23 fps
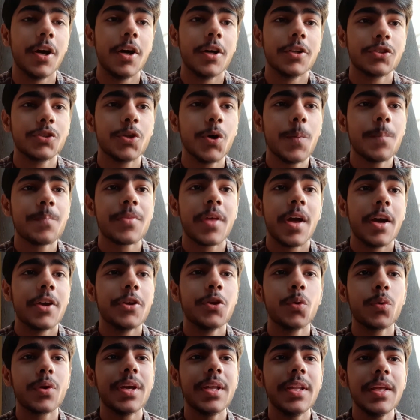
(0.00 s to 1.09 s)
So
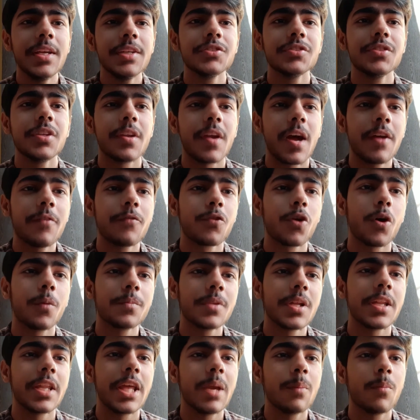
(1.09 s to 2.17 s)
YUCINI is derived from
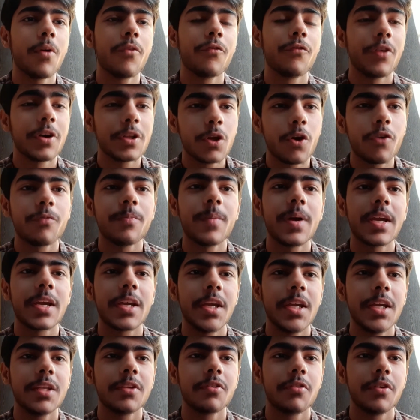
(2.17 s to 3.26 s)
the name of one of my
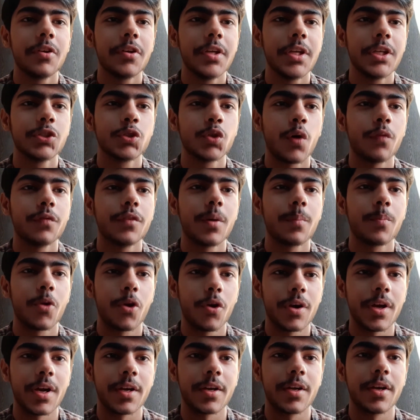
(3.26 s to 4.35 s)
key ingredients of the
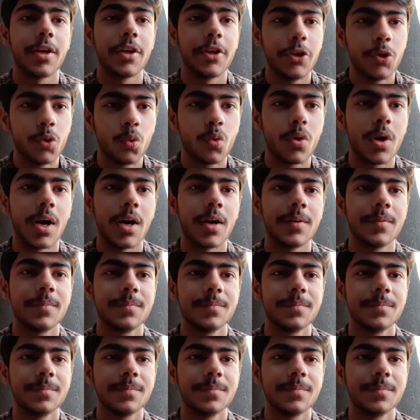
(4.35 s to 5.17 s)
product, yucca.